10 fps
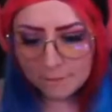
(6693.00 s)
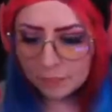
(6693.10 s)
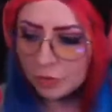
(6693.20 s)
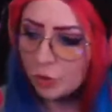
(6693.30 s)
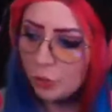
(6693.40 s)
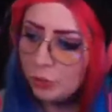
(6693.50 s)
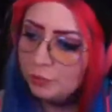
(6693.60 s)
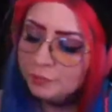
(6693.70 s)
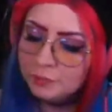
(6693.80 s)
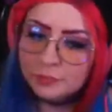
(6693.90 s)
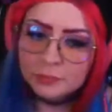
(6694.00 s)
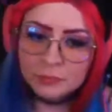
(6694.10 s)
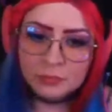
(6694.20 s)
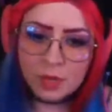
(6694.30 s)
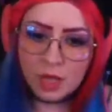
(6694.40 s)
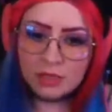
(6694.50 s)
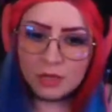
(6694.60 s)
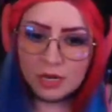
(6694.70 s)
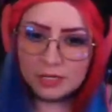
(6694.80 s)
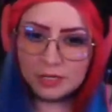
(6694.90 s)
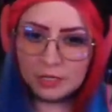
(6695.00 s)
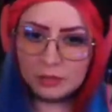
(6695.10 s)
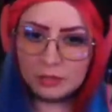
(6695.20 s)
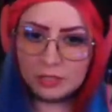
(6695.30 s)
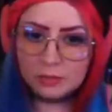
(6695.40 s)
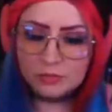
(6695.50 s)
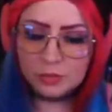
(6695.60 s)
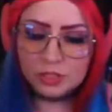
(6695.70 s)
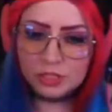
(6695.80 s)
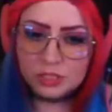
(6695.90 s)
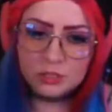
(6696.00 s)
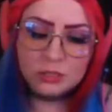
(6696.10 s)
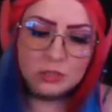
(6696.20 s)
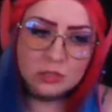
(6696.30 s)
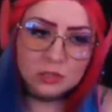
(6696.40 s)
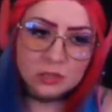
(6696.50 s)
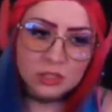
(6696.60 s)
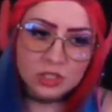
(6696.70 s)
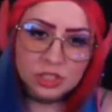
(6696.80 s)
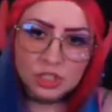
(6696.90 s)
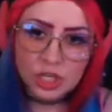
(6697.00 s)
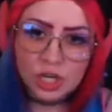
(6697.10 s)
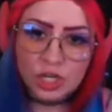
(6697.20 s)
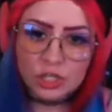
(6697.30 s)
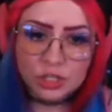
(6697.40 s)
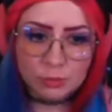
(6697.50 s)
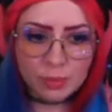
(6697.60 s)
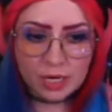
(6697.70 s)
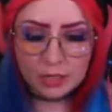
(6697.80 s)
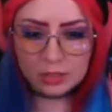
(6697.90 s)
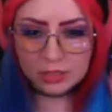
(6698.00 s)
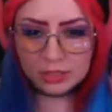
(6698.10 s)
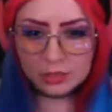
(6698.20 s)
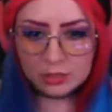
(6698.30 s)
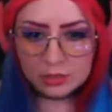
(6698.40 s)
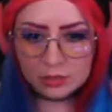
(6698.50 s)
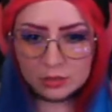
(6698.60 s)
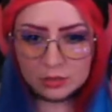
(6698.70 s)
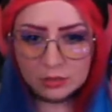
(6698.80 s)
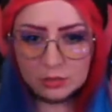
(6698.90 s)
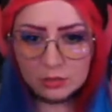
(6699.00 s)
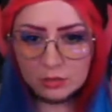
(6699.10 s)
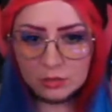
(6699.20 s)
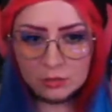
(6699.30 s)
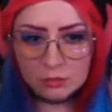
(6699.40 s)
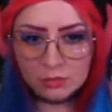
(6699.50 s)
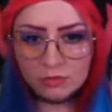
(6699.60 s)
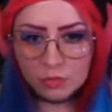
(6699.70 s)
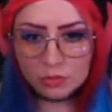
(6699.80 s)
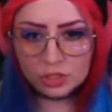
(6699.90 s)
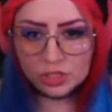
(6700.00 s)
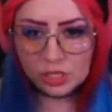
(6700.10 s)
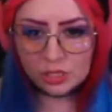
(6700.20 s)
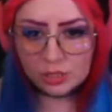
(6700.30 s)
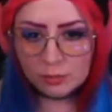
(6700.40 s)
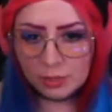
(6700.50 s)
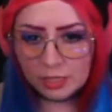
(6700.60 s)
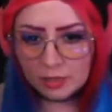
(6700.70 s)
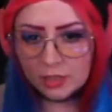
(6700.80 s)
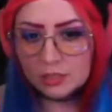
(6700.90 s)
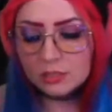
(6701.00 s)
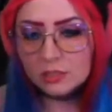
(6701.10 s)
Cool. I thought I could get her there before she sure got the pallet. Before she got the pallet.